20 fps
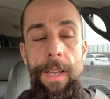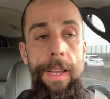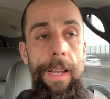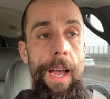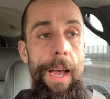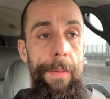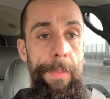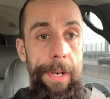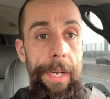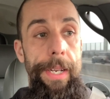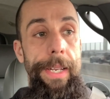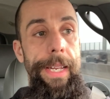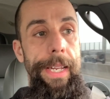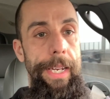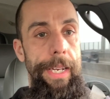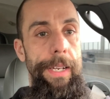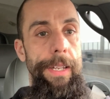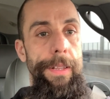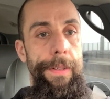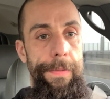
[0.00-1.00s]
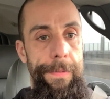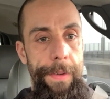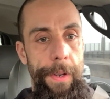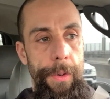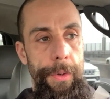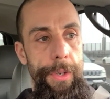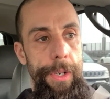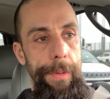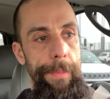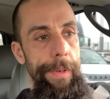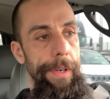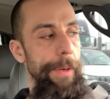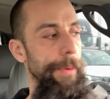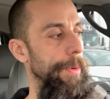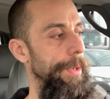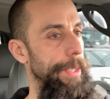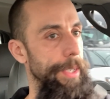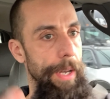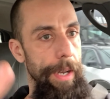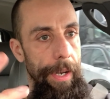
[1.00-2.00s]
I'm gonna need it in the future, but
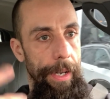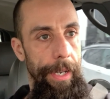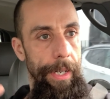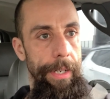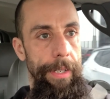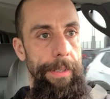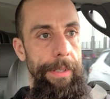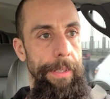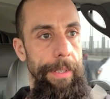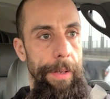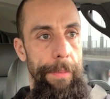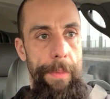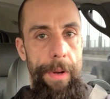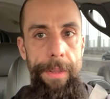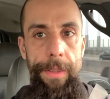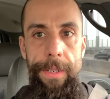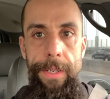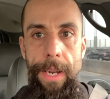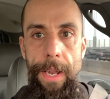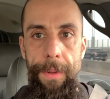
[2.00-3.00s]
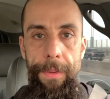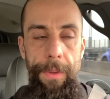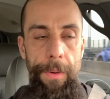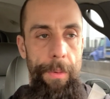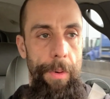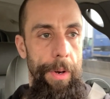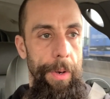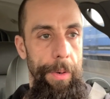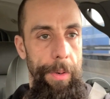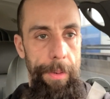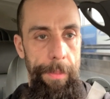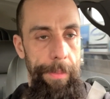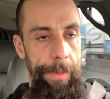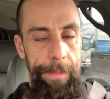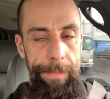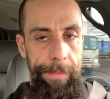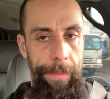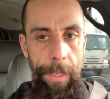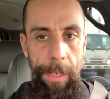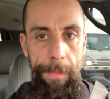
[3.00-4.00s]
we're talking a month down the road.
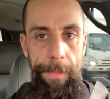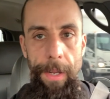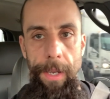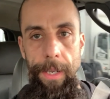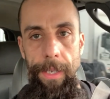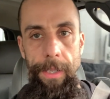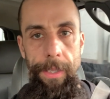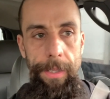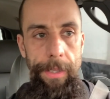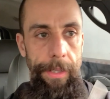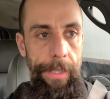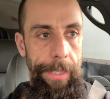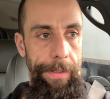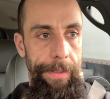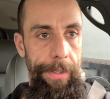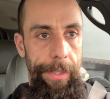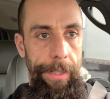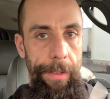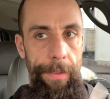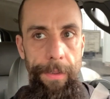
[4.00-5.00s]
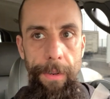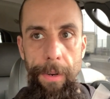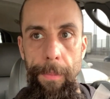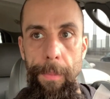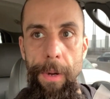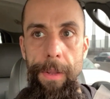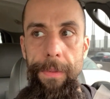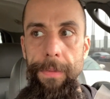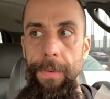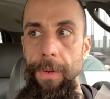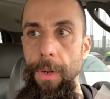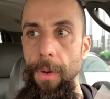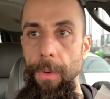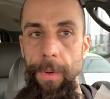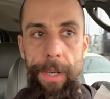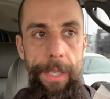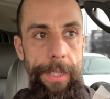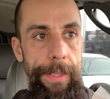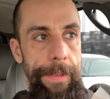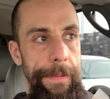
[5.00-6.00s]
I'm not gonna leave it there for a month for no
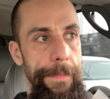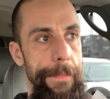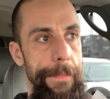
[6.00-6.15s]
reason.